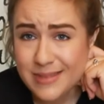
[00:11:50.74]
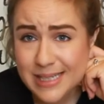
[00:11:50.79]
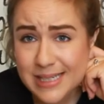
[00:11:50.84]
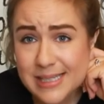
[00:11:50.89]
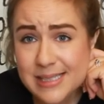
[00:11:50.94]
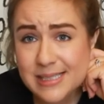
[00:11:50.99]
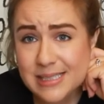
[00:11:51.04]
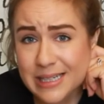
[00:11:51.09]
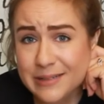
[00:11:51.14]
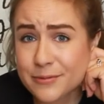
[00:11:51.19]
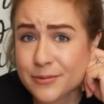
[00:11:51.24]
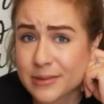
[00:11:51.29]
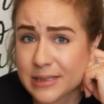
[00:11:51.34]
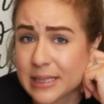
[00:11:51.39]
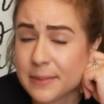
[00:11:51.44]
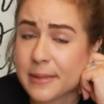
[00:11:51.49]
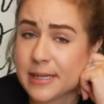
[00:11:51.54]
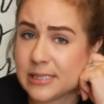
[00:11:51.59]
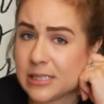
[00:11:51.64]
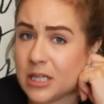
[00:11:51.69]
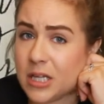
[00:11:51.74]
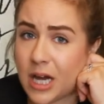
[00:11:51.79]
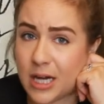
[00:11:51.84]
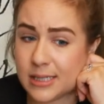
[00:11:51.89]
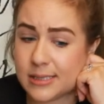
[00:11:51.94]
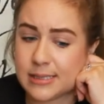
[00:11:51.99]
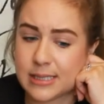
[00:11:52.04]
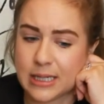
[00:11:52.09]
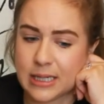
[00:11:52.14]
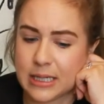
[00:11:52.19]
his stuff really meant a
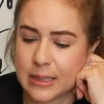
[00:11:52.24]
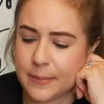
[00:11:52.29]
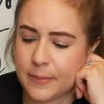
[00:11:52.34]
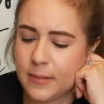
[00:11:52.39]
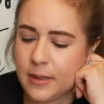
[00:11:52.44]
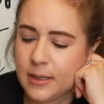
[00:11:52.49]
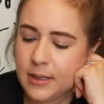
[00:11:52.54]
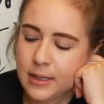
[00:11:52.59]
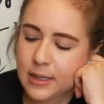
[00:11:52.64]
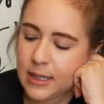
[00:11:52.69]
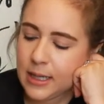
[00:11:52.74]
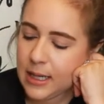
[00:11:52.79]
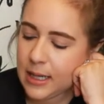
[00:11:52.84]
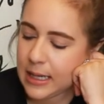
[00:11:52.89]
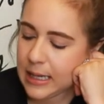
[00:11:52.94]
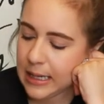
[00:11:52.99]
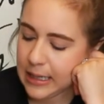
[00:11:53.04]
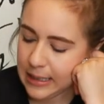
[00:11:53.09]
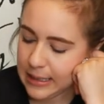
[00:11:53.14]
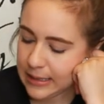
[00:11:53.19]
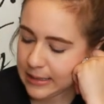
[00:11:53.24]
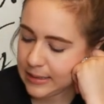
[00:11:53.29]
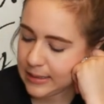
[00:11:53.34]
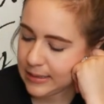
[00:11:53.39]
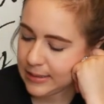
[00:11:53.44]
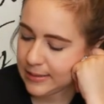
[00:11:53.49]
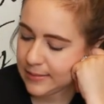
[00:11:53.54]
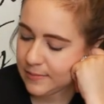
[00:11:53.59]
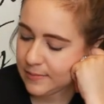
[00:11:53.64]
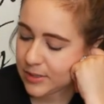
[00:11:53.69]
lot to him and
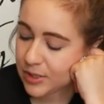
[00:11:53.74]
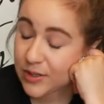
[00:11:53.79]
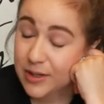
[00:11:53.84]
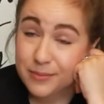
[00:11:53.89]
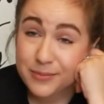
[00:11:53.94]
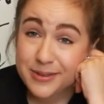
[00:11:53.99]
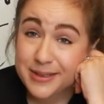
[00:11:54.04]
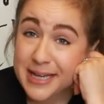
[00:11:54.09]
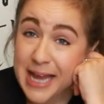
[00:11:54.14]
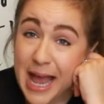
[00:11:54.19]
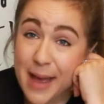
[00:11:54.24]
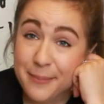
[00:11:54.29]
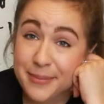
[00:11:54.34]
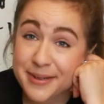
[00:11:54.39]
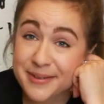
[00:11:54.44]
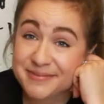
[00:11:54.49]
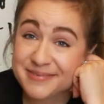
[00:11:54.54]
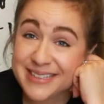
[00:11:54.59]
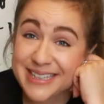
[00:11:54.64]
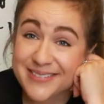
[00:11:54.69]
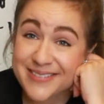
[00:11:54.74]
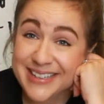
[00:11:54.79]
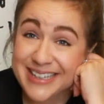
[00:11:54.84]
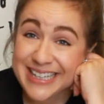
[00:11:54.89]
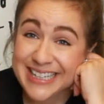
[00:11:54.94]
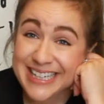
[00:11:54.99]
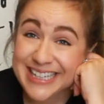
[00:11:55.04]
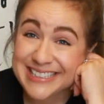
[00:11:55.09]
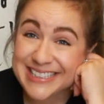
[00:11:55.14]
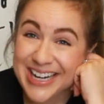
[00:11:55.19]
so I'm really happy with
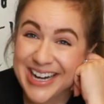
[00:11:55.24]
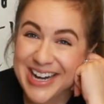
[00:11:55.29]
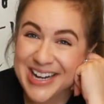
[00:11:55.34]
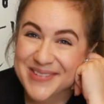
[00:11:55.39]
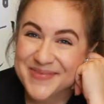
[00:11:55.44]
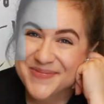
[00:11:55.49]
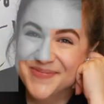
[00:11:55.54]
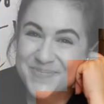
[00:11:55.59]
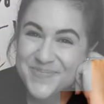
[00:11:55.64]
everything I got.